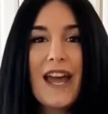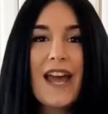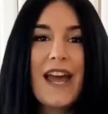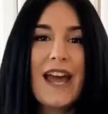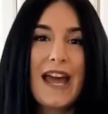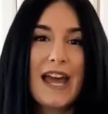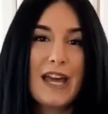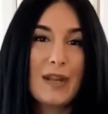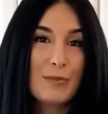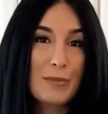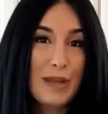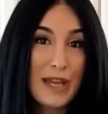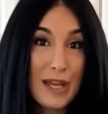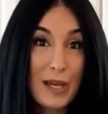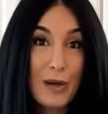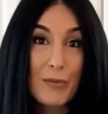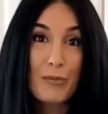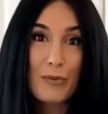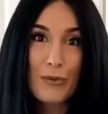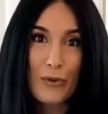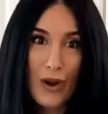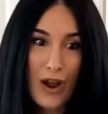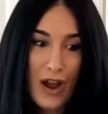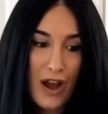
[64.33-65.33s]
and make a
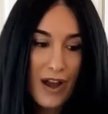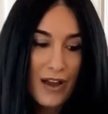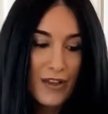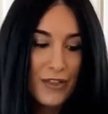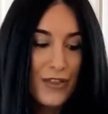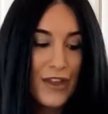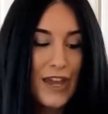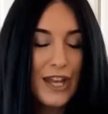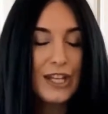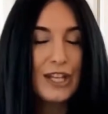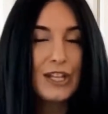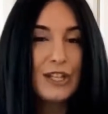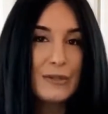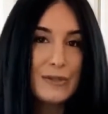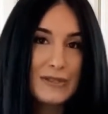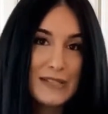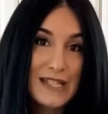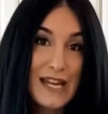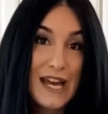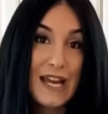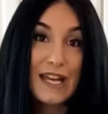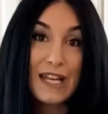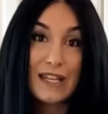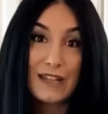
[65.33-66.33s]
broth and use
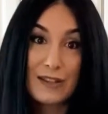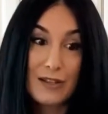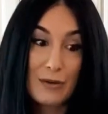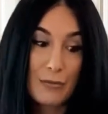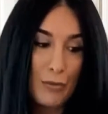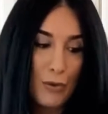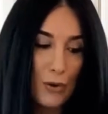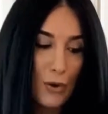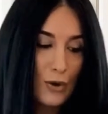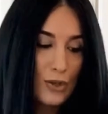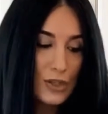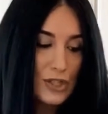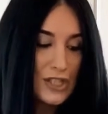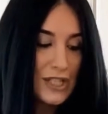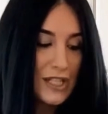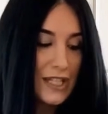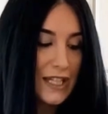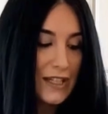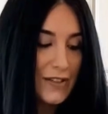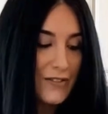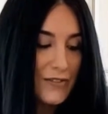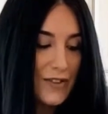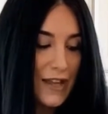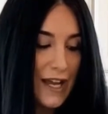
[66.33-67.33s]
that in the borscht to
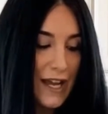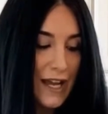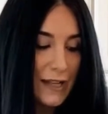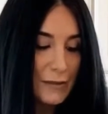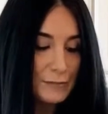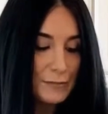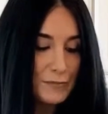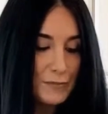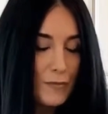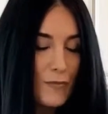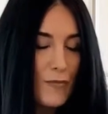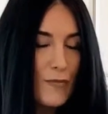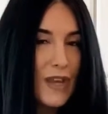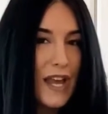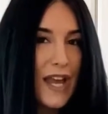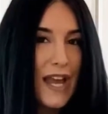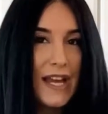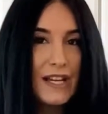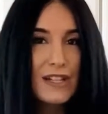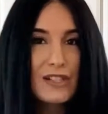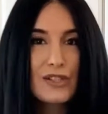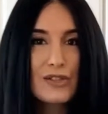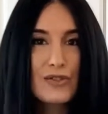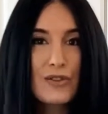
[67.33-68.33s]
give that
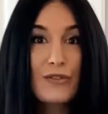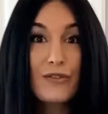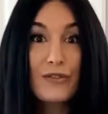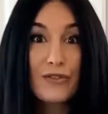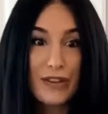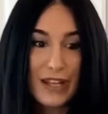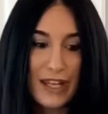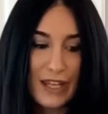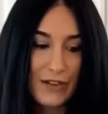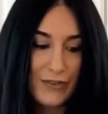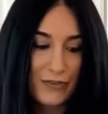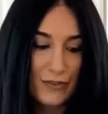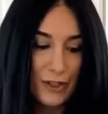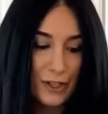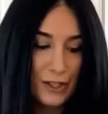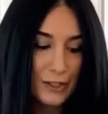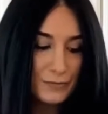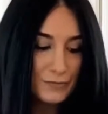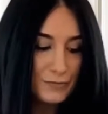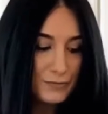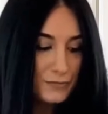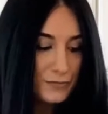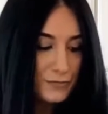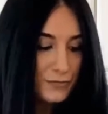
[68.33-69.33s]
extra
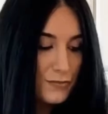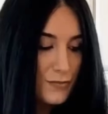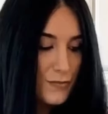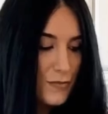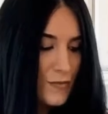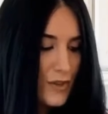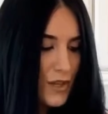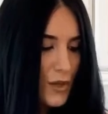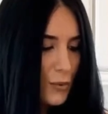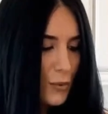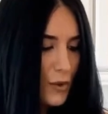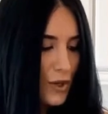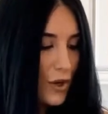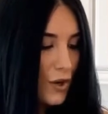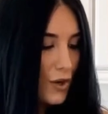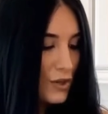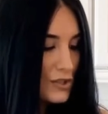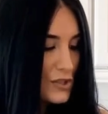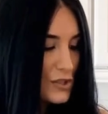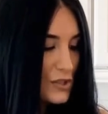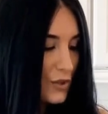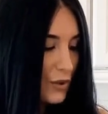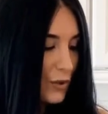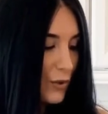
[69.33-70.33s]
flavor. We're
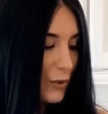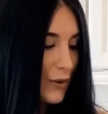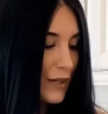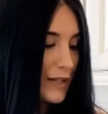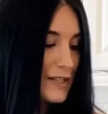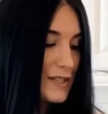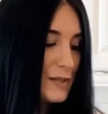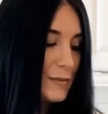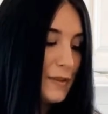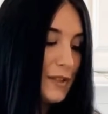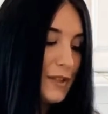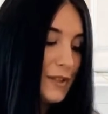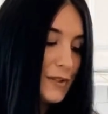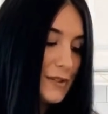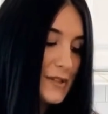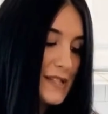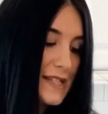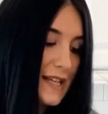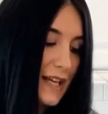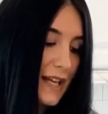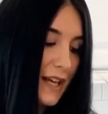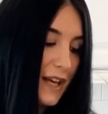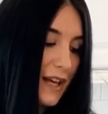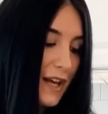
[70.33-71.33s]
also going to be
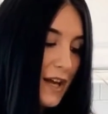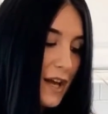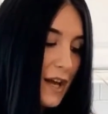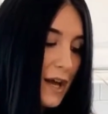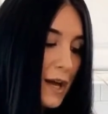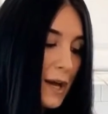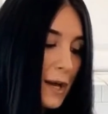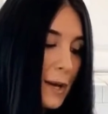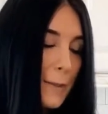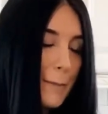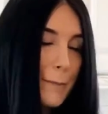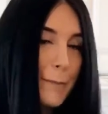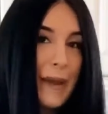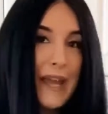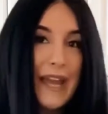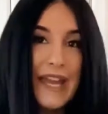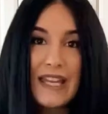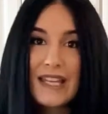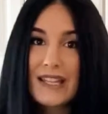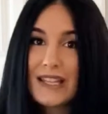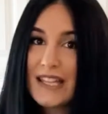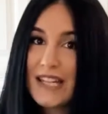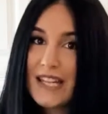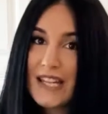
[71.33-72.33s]
using bay
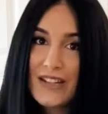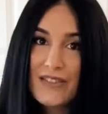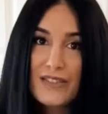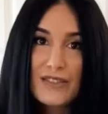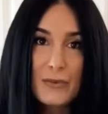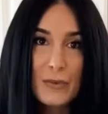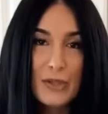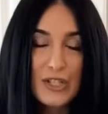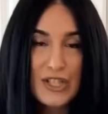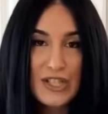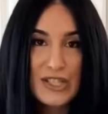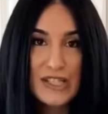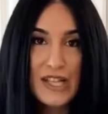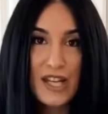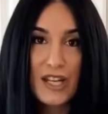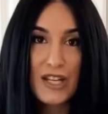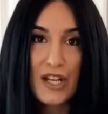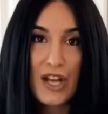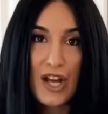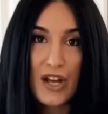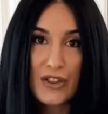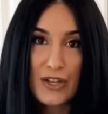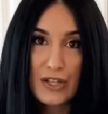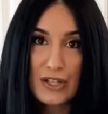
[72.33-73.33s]
leaves, which is
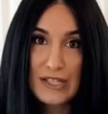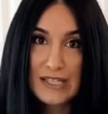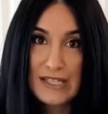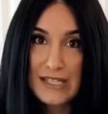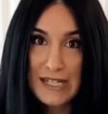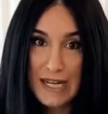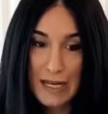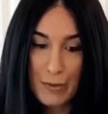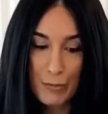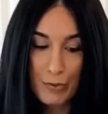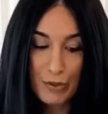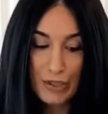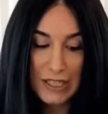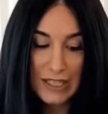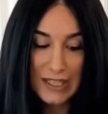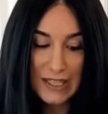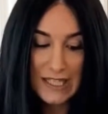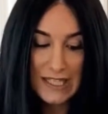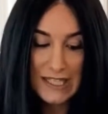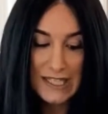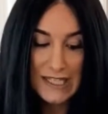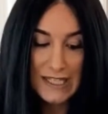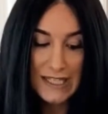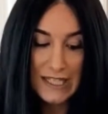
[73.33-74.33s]
another staple in
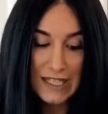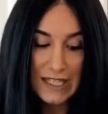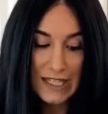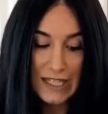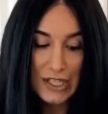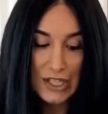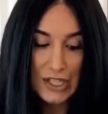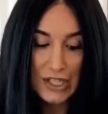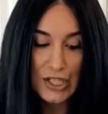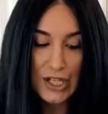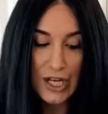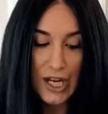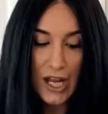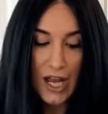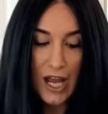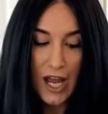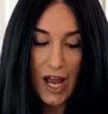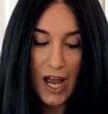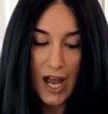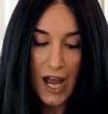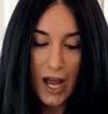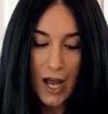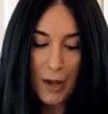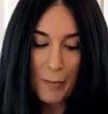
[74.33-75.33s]
this dish,
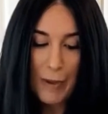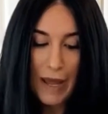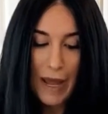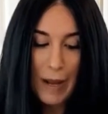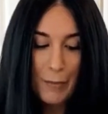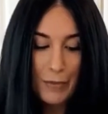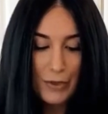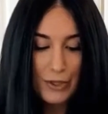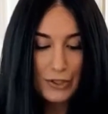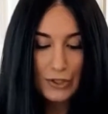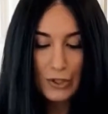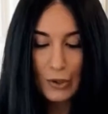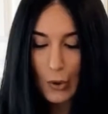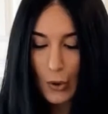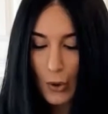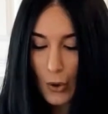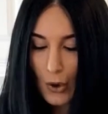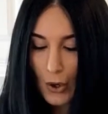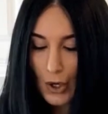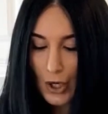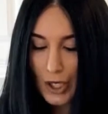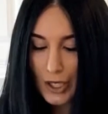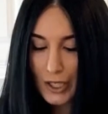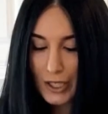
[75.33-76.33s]
peppered
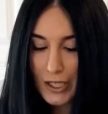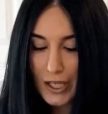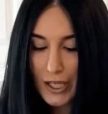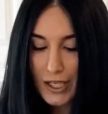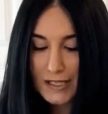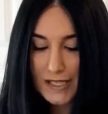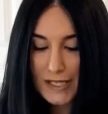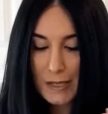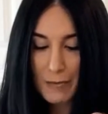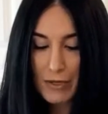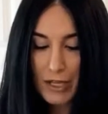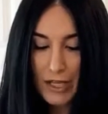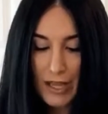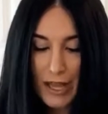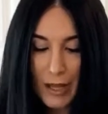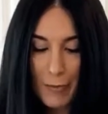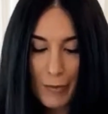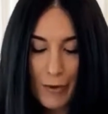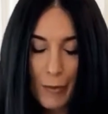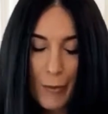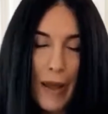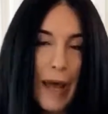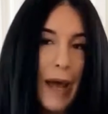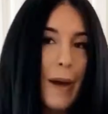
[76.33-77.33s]
corn, some
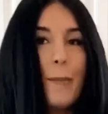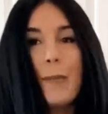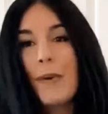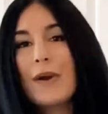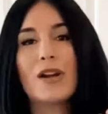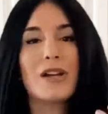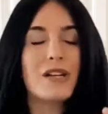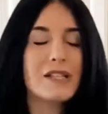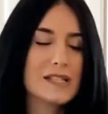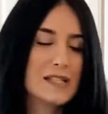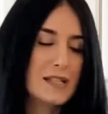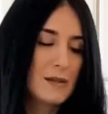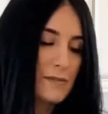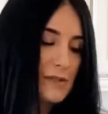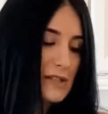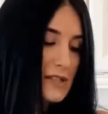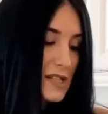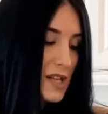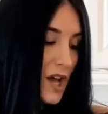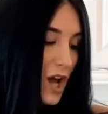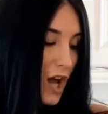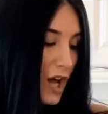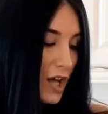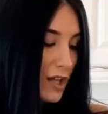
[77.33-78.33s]
Aleppo pepper, some
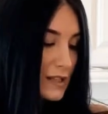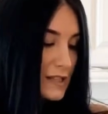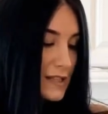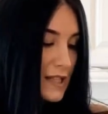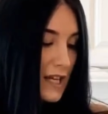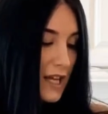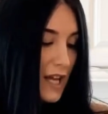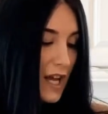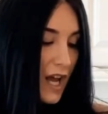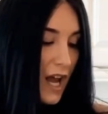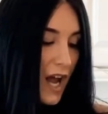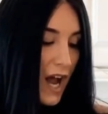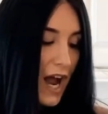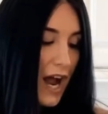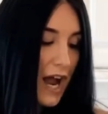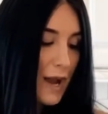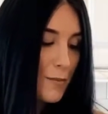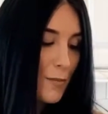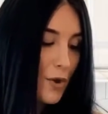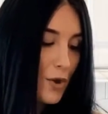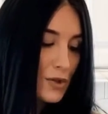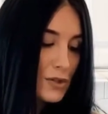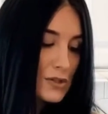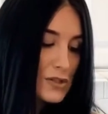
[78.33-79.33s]
salt.
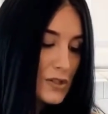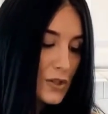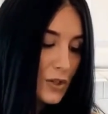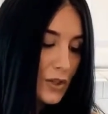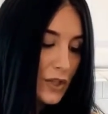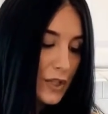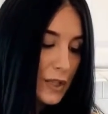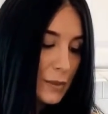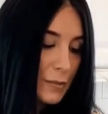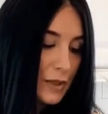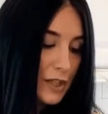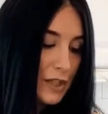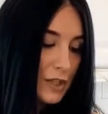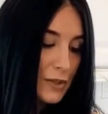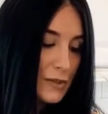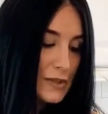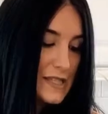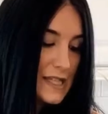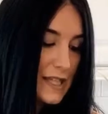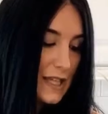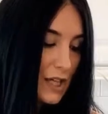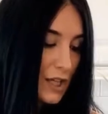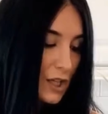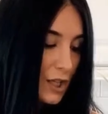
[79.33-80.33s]
I'm also going to be
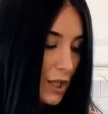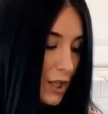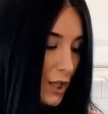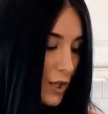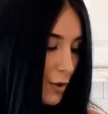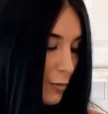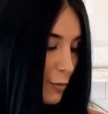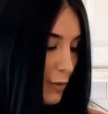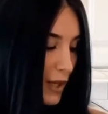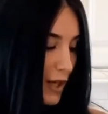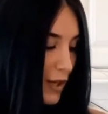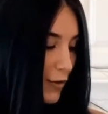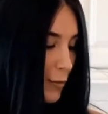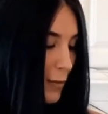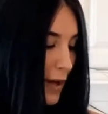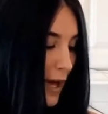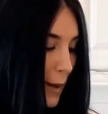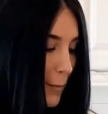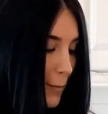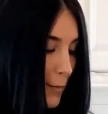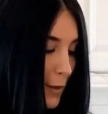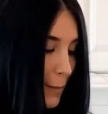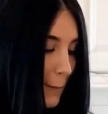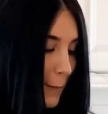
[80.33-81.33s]
using a little bit of
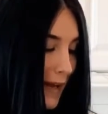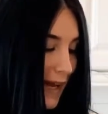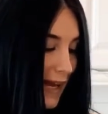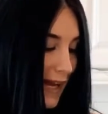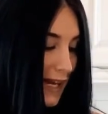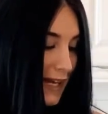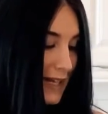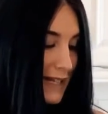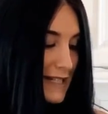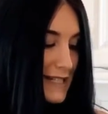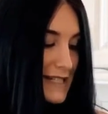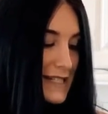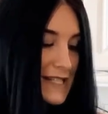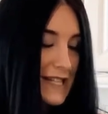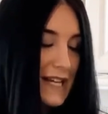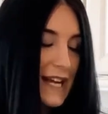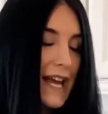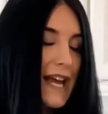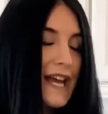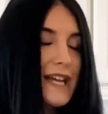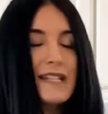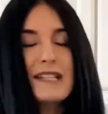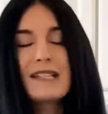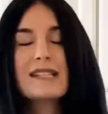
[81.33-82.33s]
pepper paste
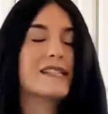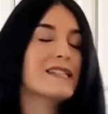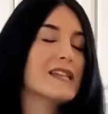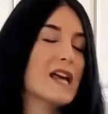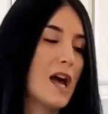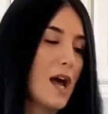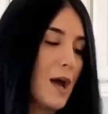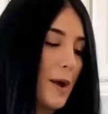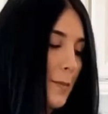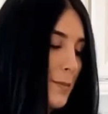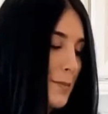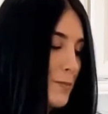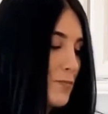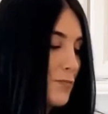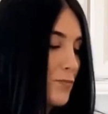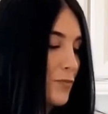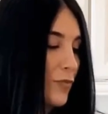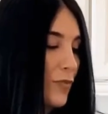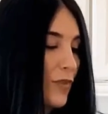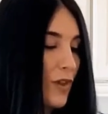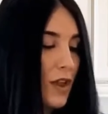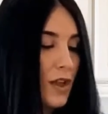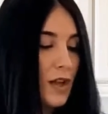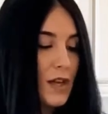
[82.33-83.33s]
and some
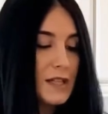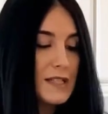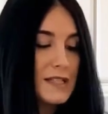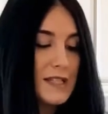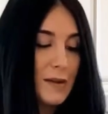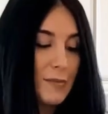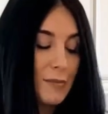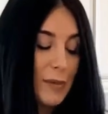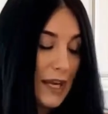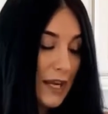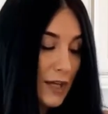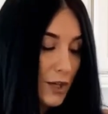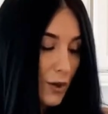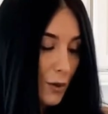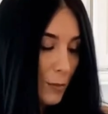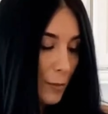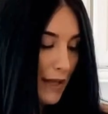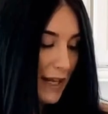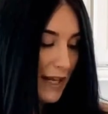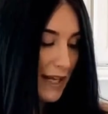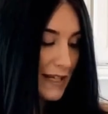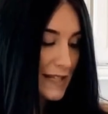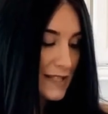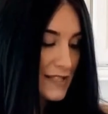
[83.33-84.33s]
tomato
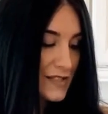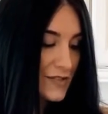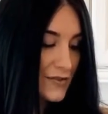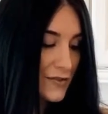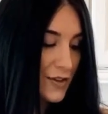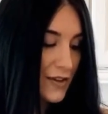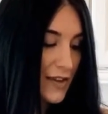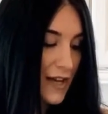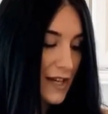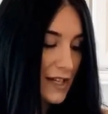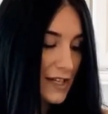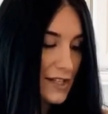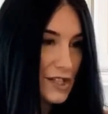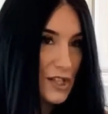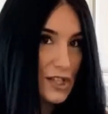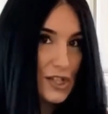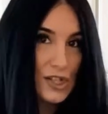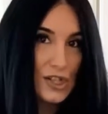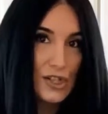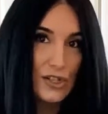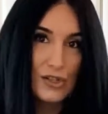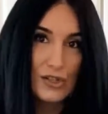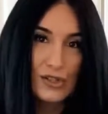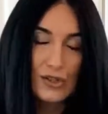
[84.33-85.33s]
paste for that
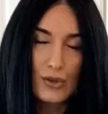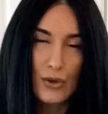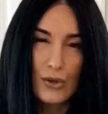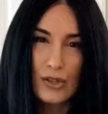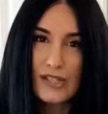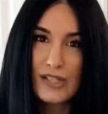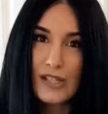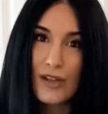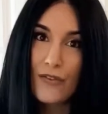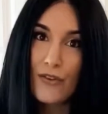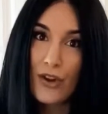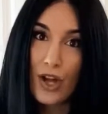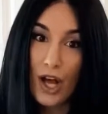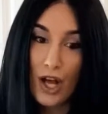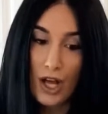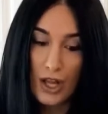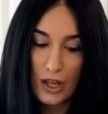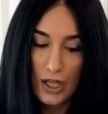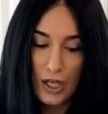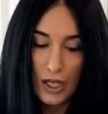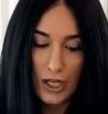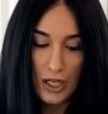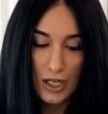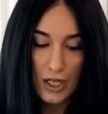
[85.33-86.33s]
additional source of
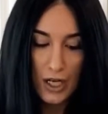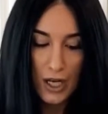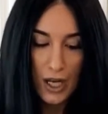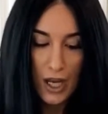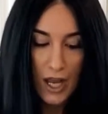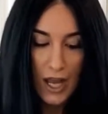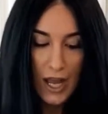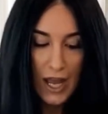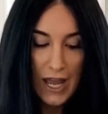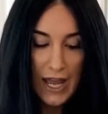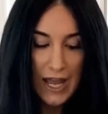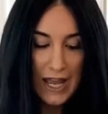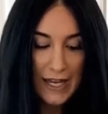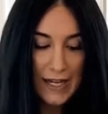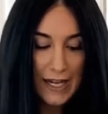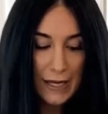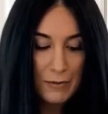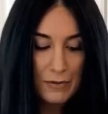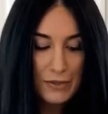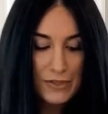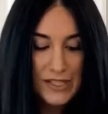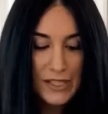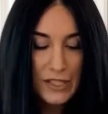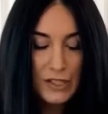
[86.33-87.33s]
color. And I'm
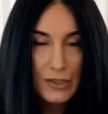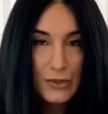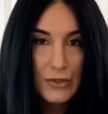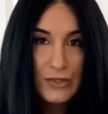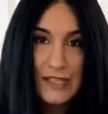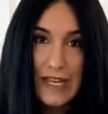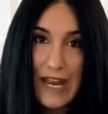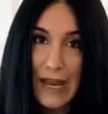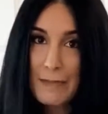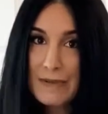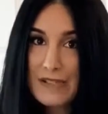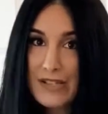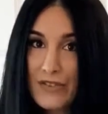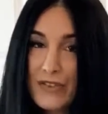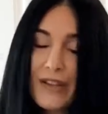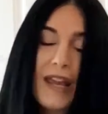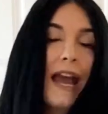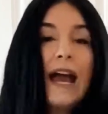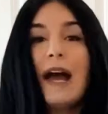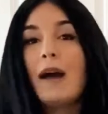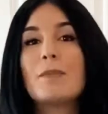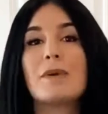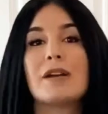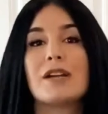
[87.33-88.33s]
using two types of
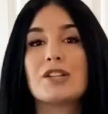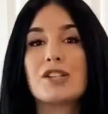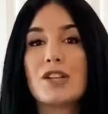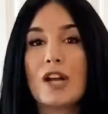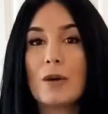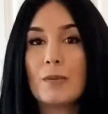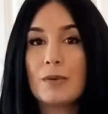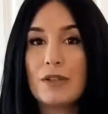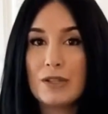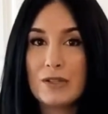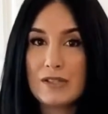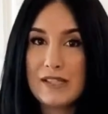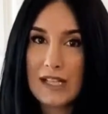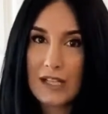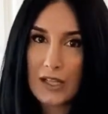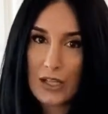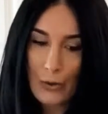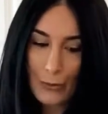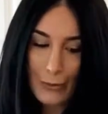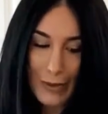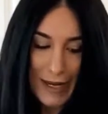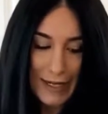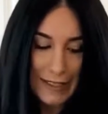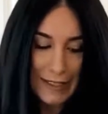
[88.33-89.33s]
cabbage. I'll be using the
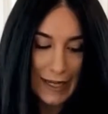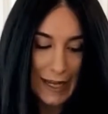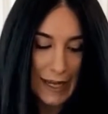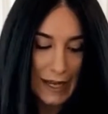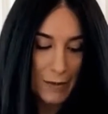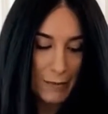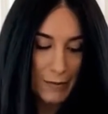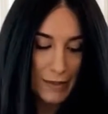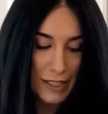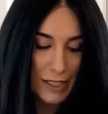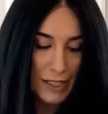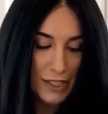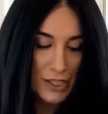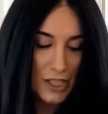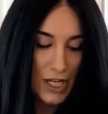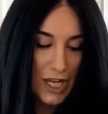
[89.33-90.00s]
red cabbage